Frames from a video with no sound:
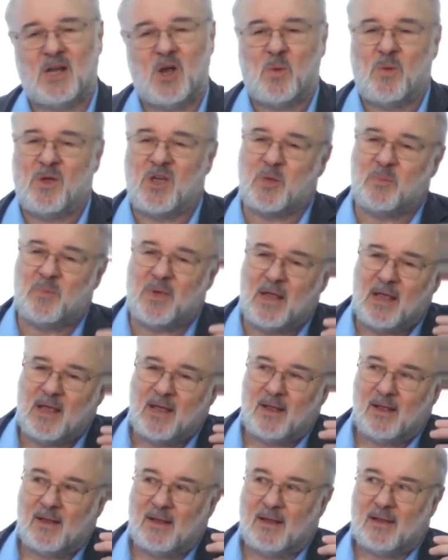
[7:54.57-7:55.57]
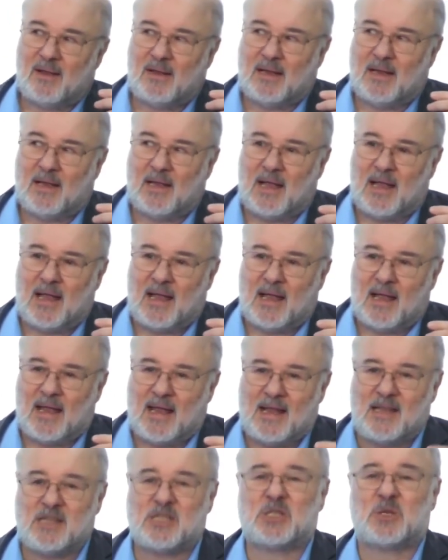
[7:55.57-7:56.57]
We can be
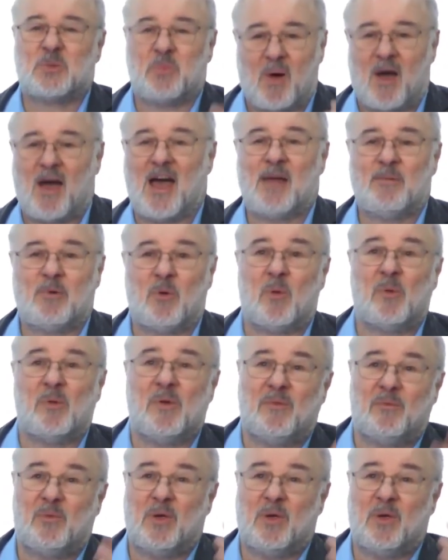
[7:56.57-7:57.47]
inspired by what